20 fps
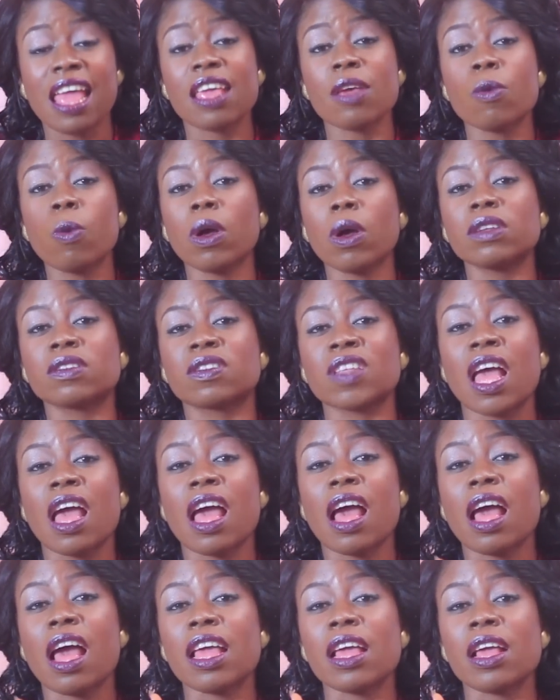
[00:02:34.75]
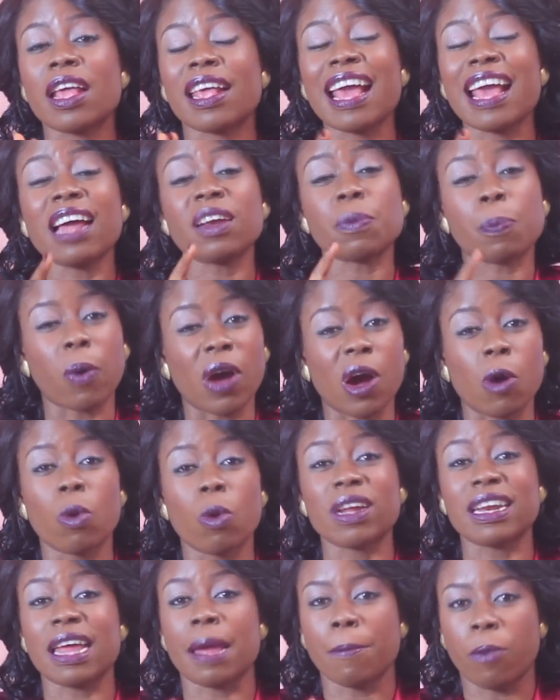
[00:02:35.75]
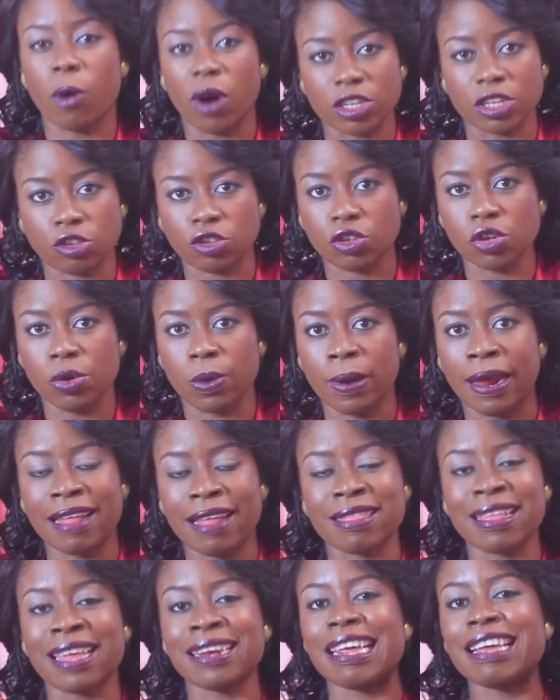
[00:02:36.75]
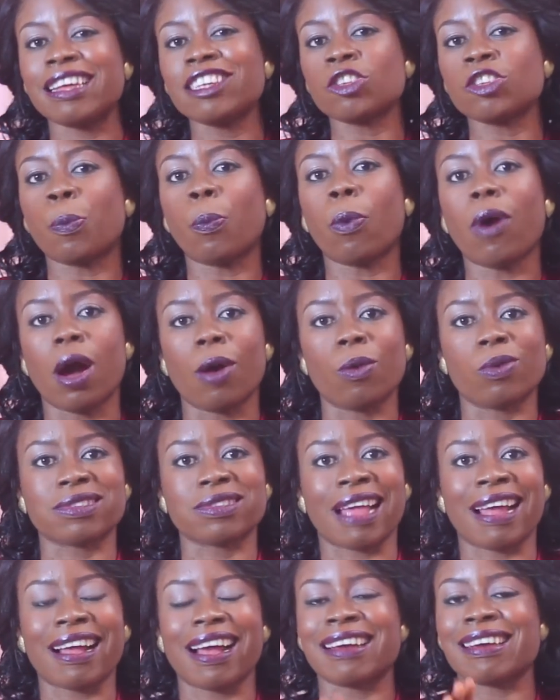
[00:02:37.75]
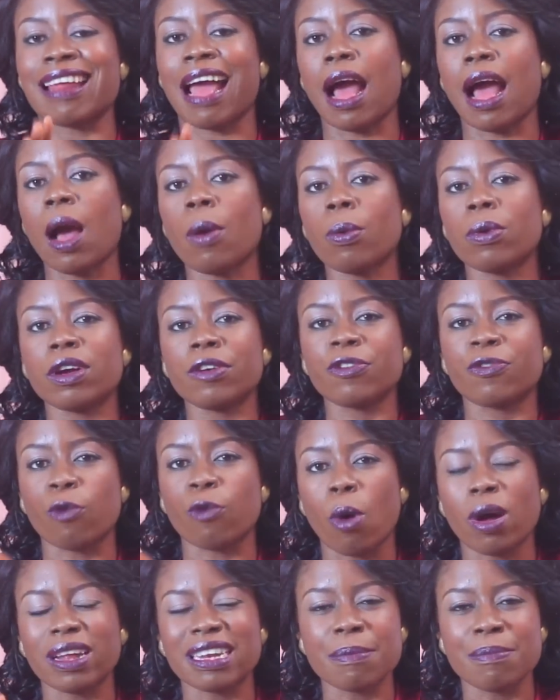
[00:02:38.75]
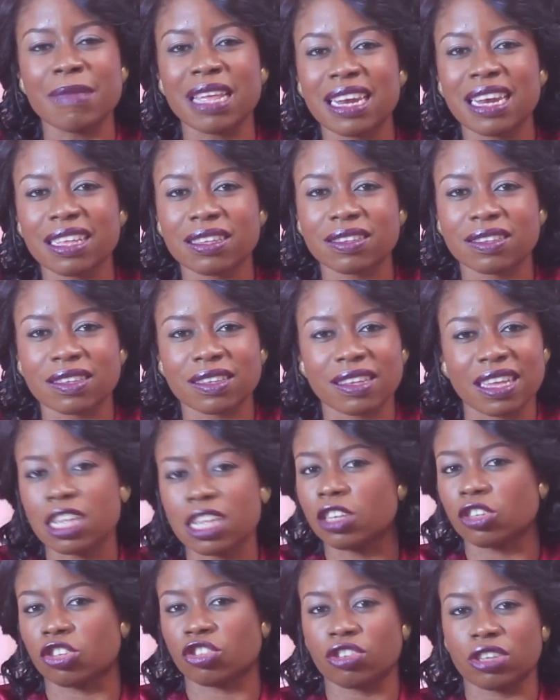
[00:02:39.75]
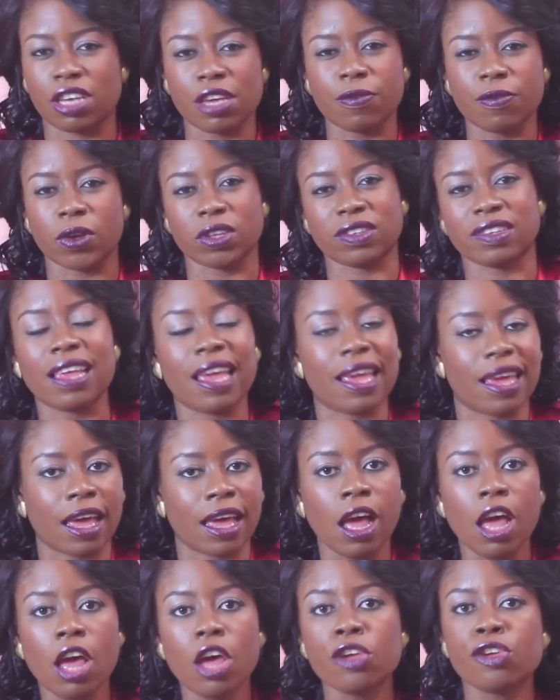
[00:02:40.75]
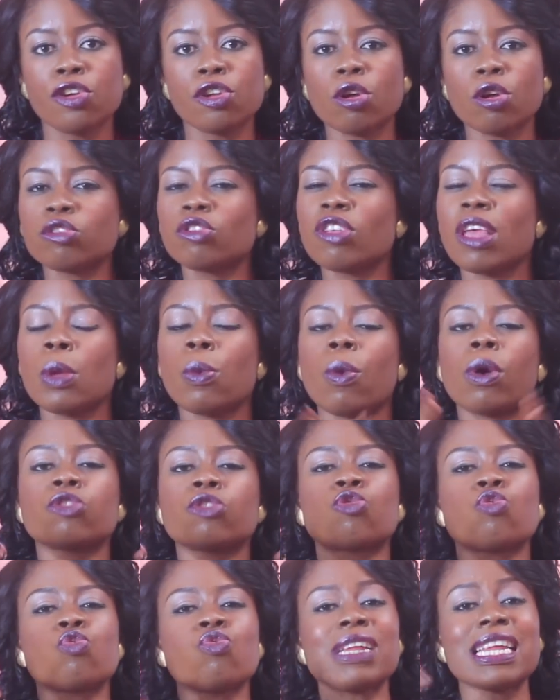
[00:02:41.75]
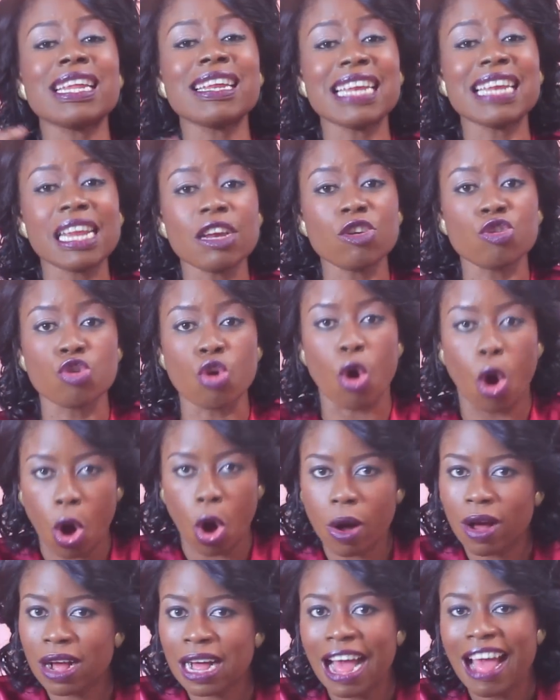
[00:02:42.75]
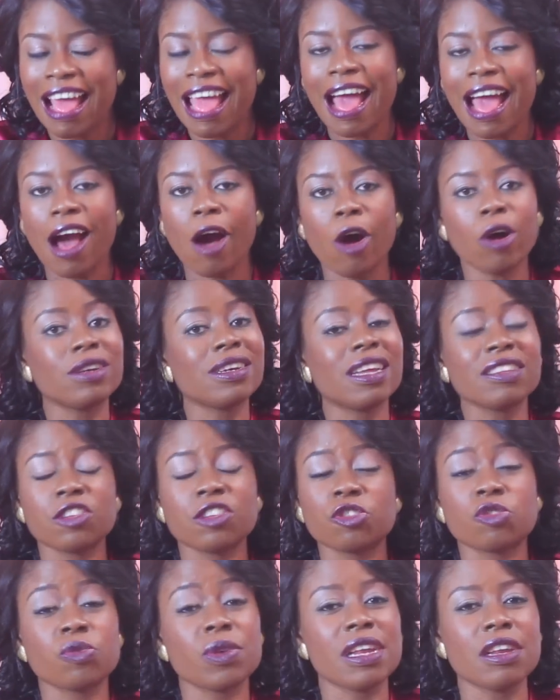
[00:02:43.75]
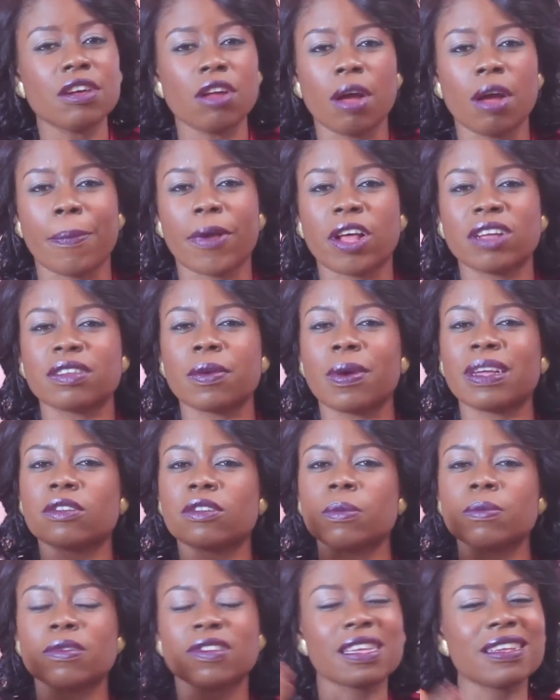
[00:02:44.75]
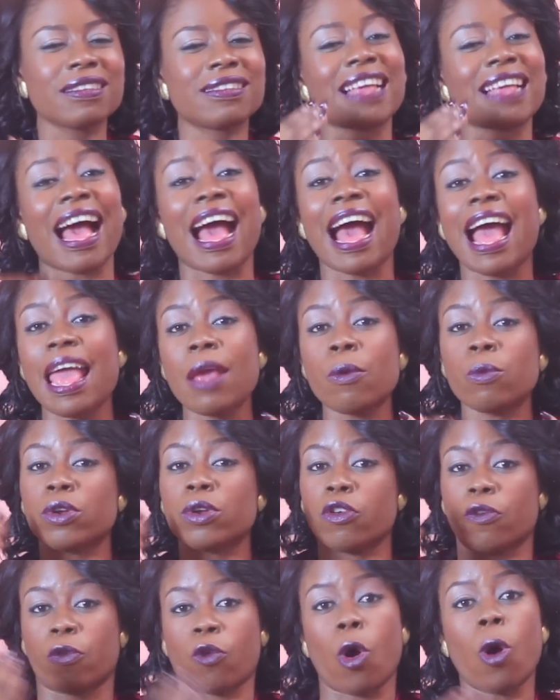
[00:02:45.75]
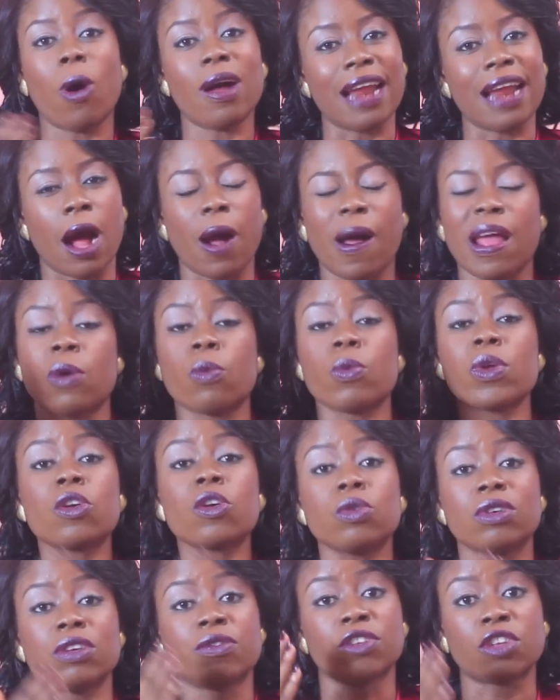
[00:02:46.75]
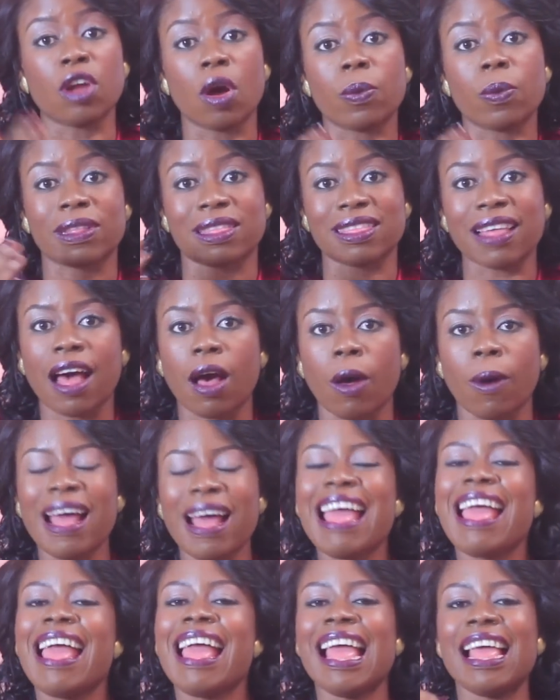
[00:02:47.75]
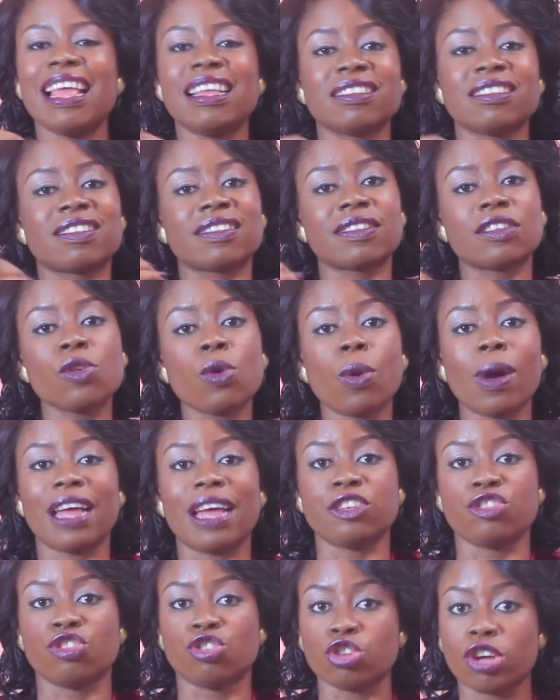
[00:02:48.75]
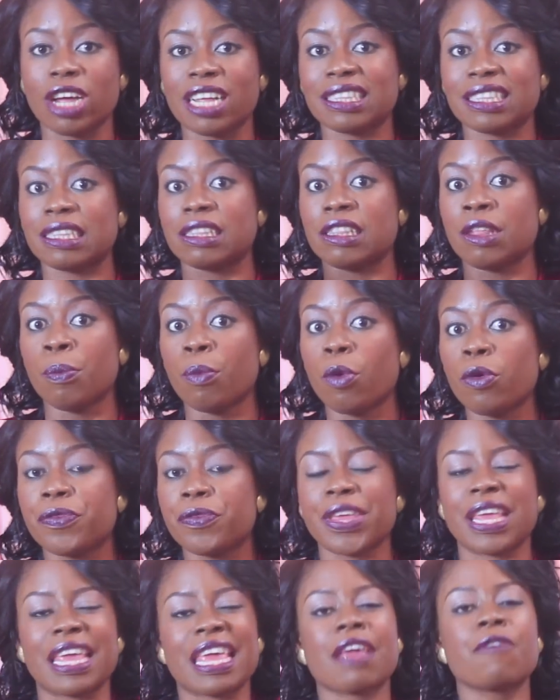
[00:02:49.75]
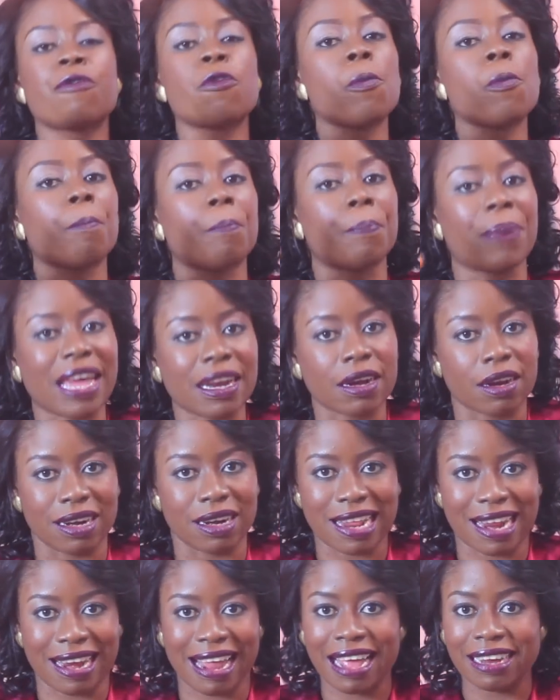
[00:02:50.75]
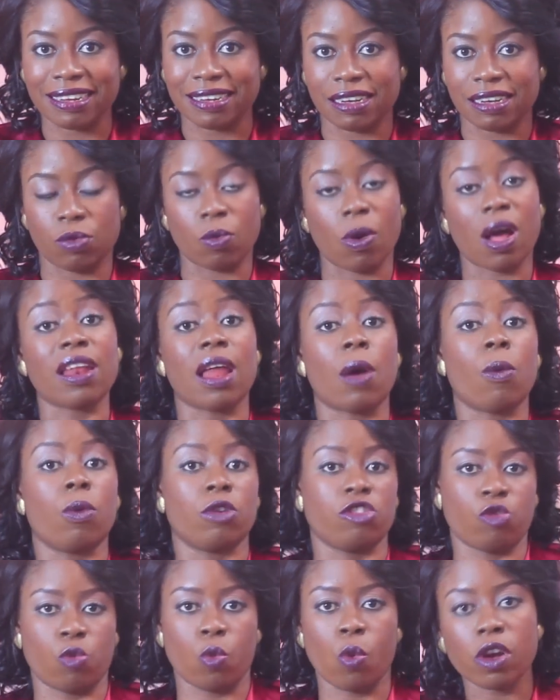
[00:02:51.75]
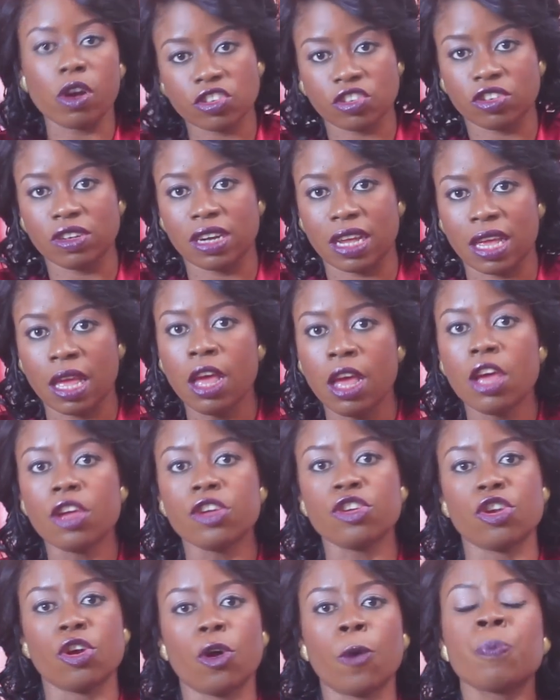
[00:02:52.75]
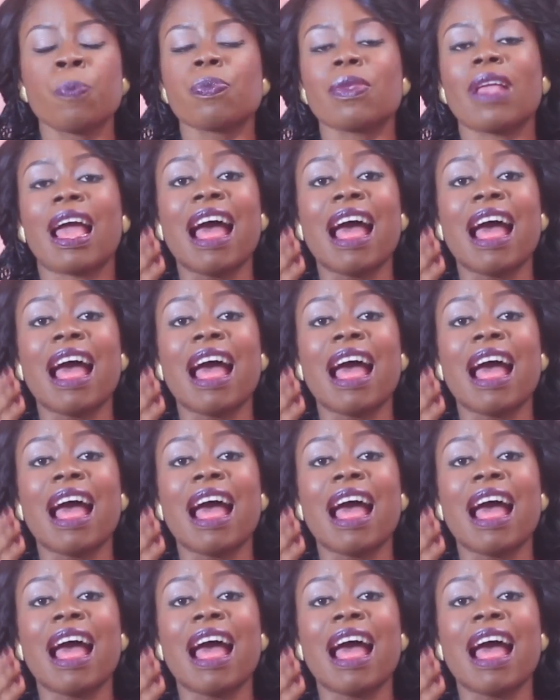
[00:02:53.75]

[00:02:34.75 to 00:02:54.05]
It had part one and part two, and then each part was like an hour, 40 minutes-ish, give or take. You know, so it was really long, unnecessarily long, because there were some scenes I would have cut out and we could have done without and still enjoyed the movie even better than I did while I was watching it, you know.